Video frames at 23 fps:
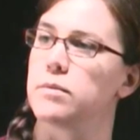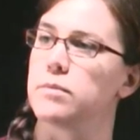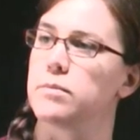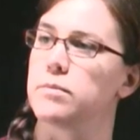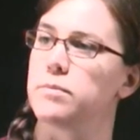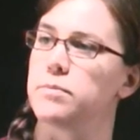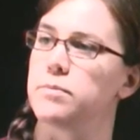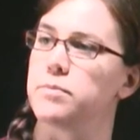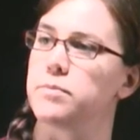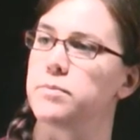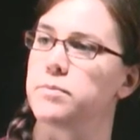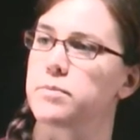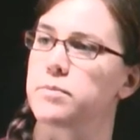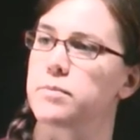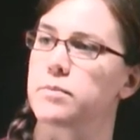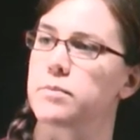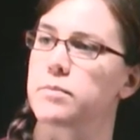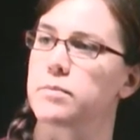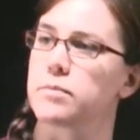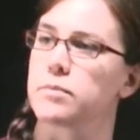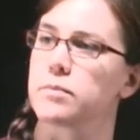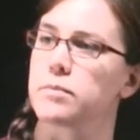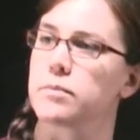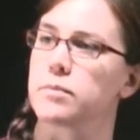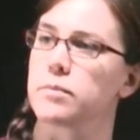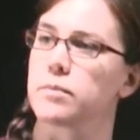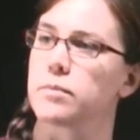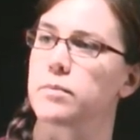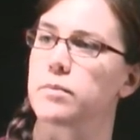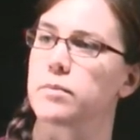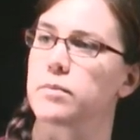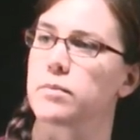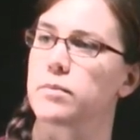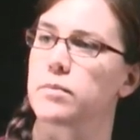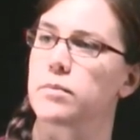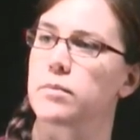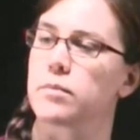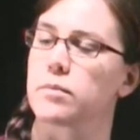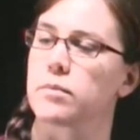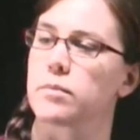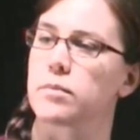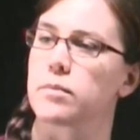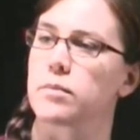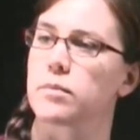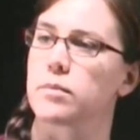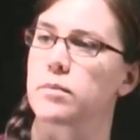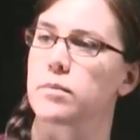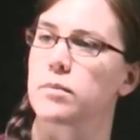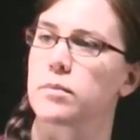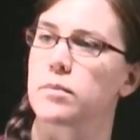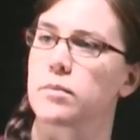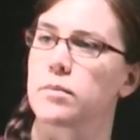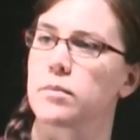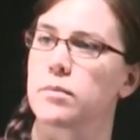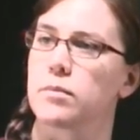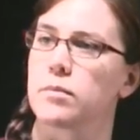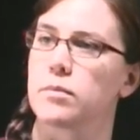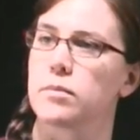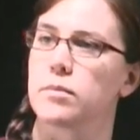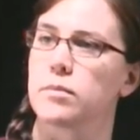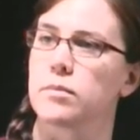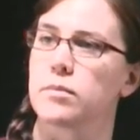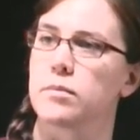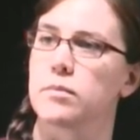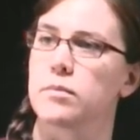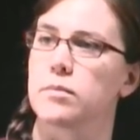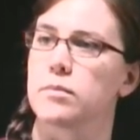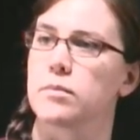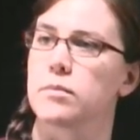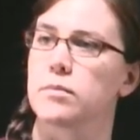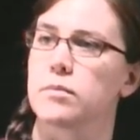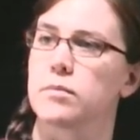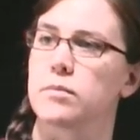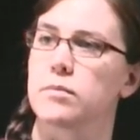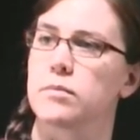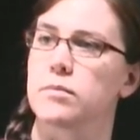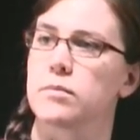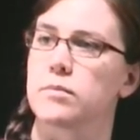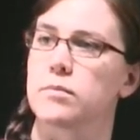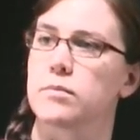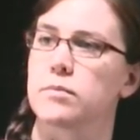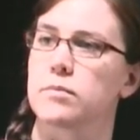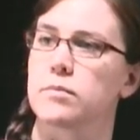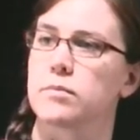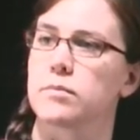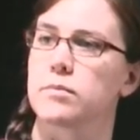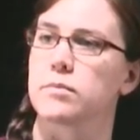No one is speaking in this clip.